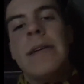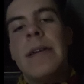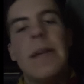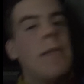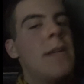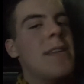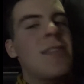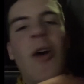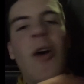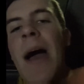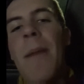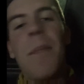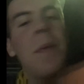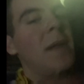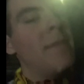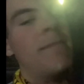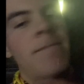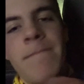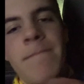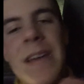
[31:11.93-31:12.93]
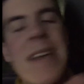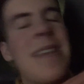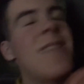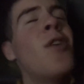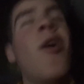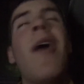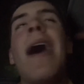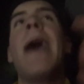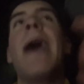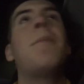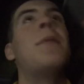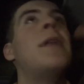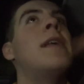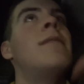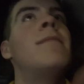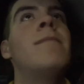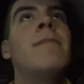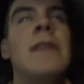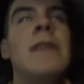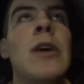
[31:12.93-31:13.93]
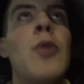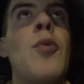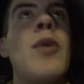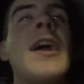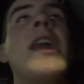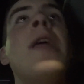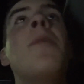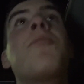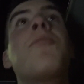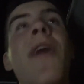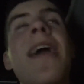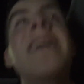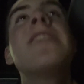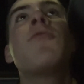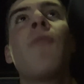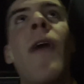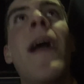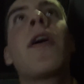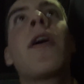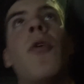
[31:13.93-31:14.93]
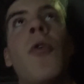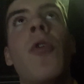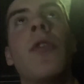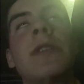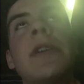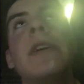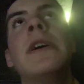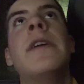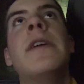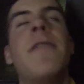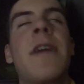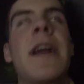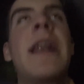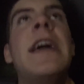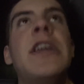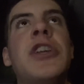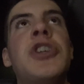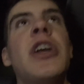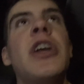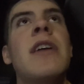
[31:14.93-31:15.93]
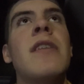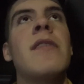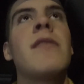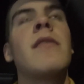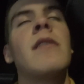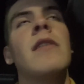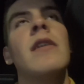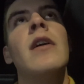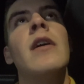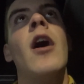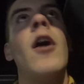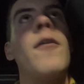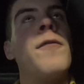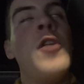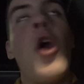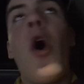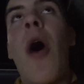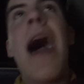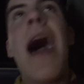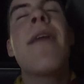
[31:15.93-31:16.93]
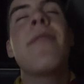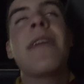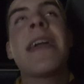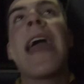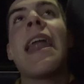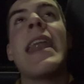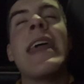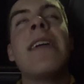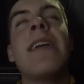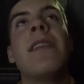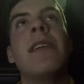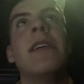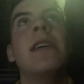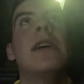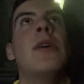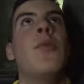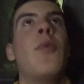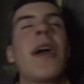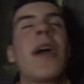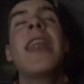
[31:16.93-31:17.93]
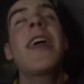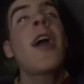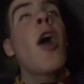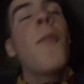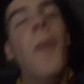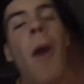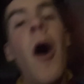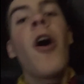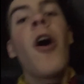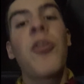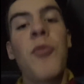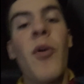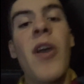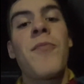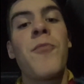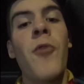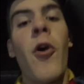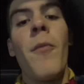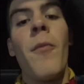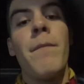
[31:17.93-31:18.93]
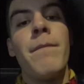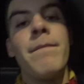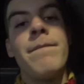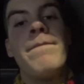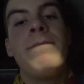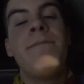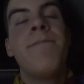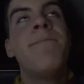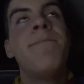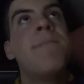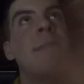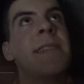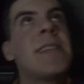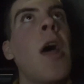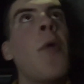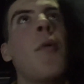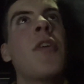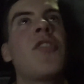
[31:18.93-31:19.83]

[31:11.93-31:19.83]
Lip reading: It's not happening. It's not happening. We're going to break the record for clean sheets of not having any. We're going to go past West Brom. It's like we're